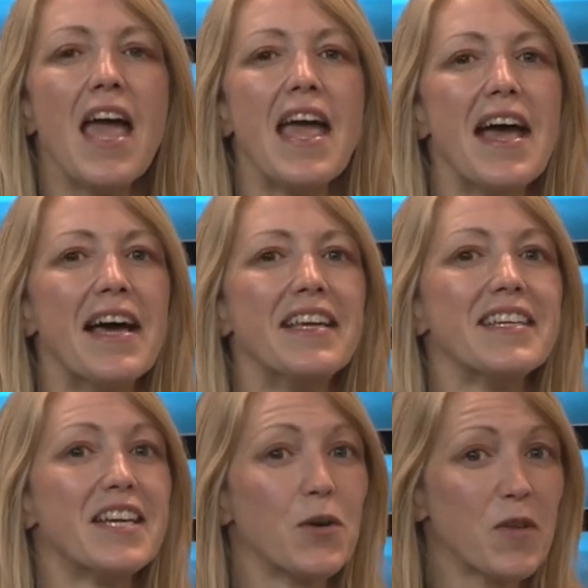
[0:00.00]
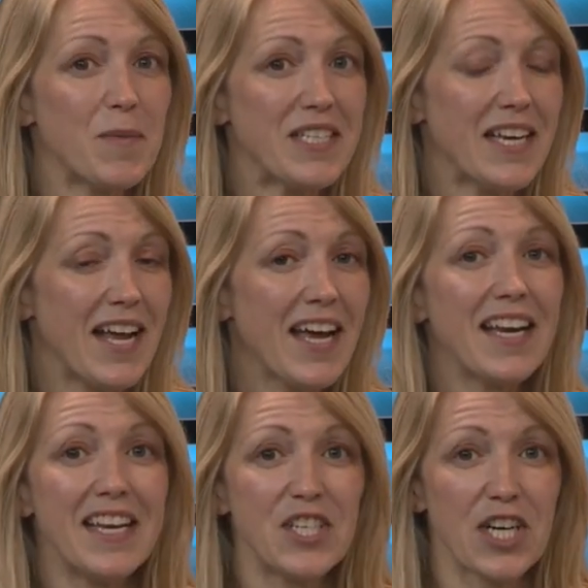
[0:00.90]
and here with me today
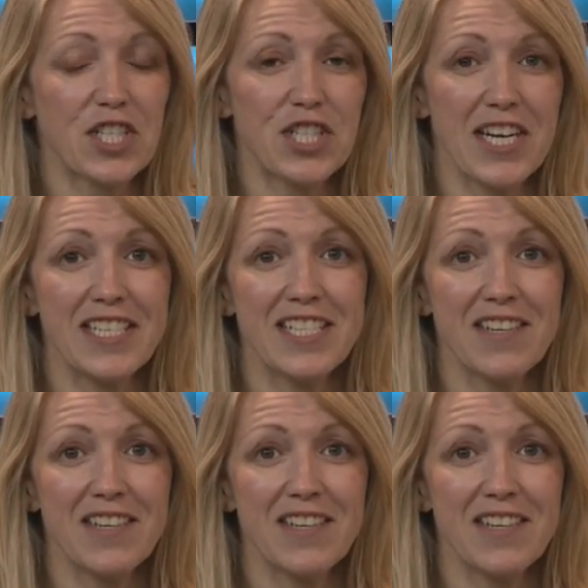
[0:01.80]
on HXGN